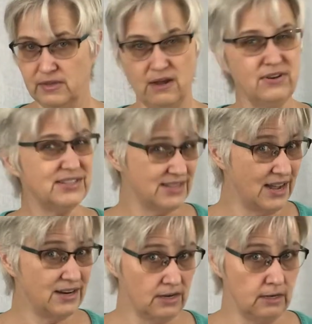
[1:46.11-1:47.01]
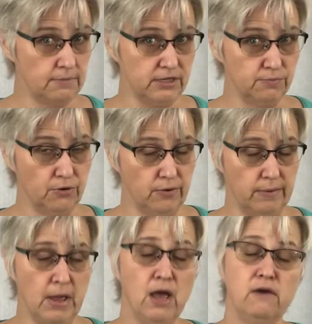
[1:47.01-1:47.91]
Now, it's not a need-based
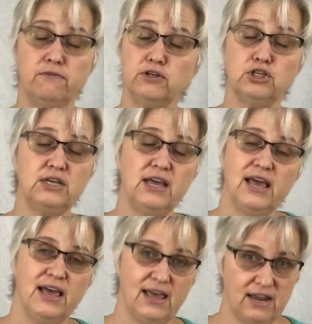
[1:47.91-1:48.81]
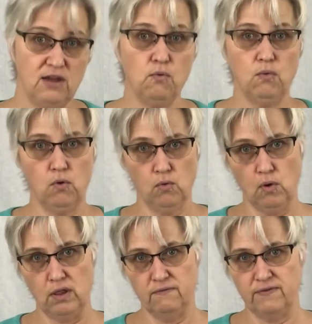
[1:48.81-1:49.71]
program. Virtually anyone will
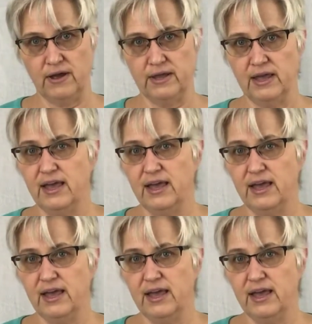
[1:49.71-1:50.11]
qualify,